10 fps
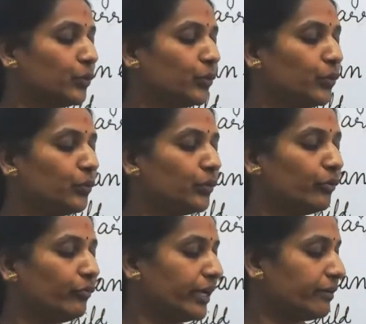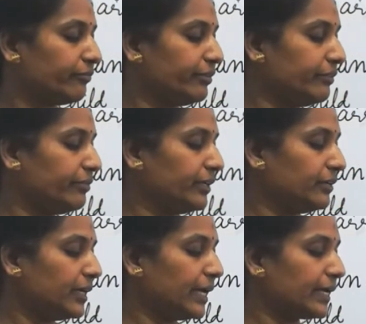who were
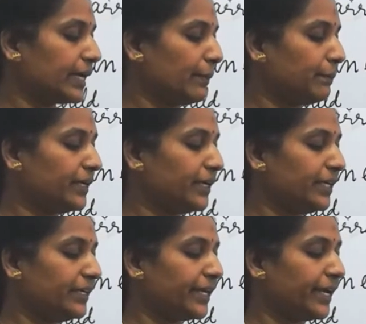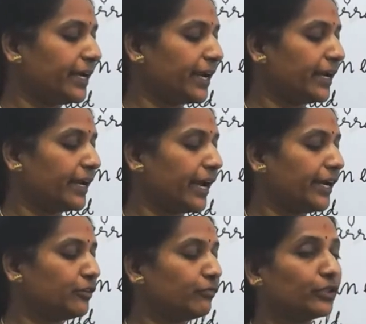weaving rapidly day and
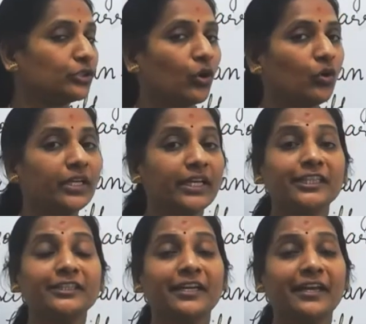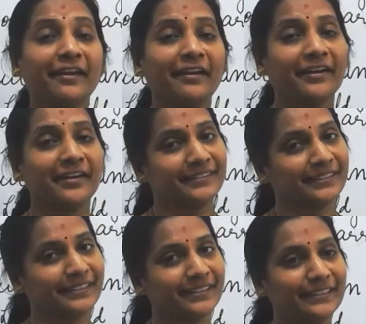night without any
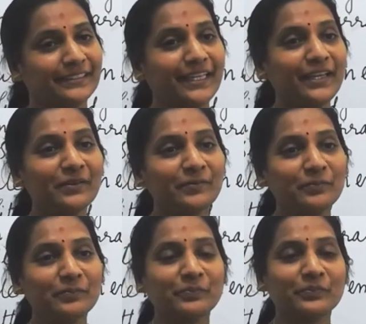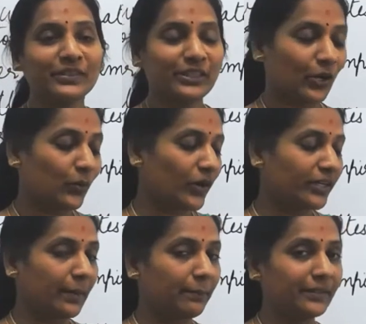threads. See, now
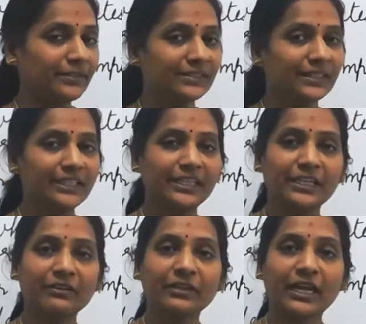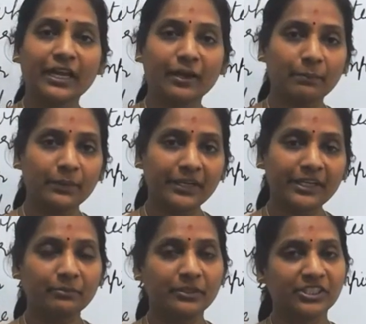what happens? He
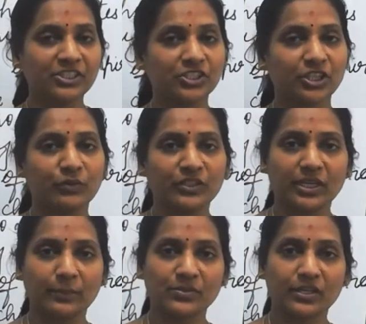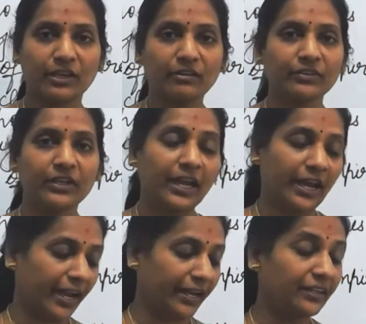accompanied a minister with himself
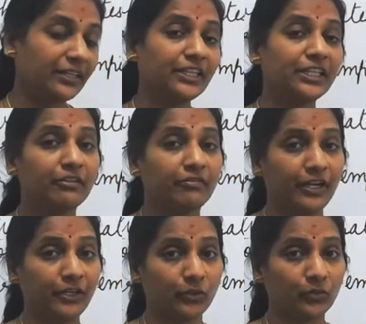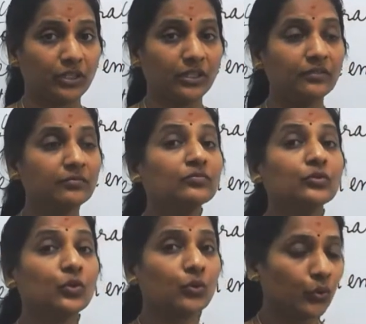and he went to the
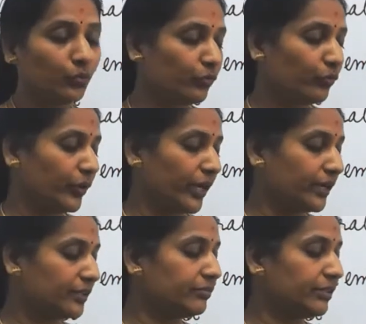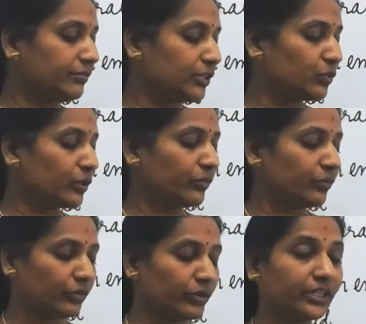room where the weavers were
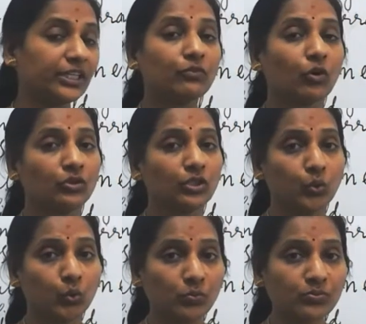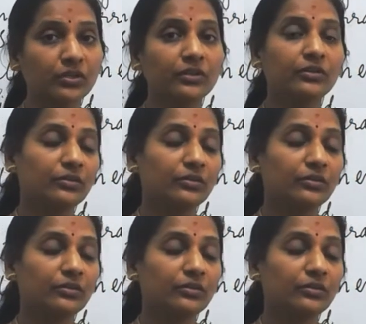working on the looms.